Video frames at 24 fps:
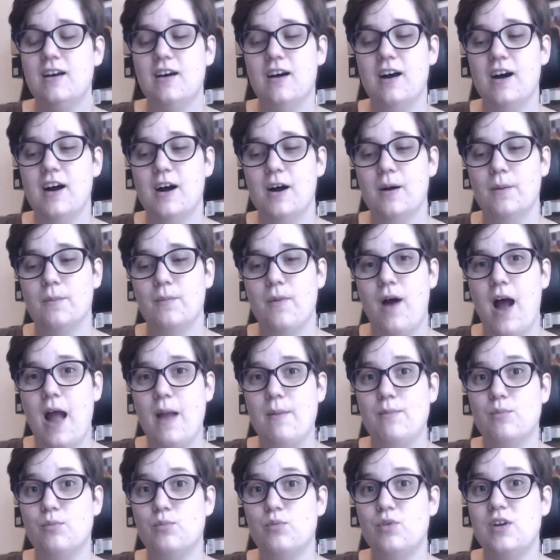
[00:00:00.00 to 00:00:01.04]

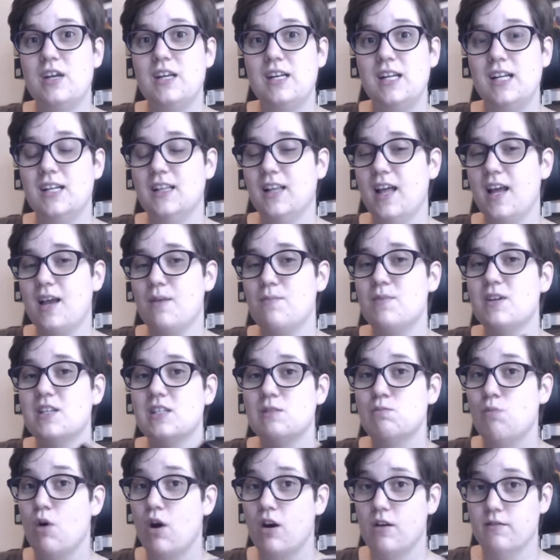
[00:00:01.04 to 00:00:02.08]
I'm reading like Miss
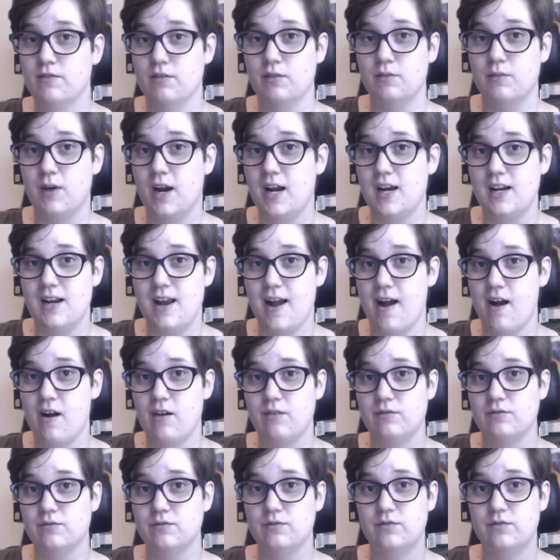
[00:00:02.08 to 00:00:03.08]
Marvel right now,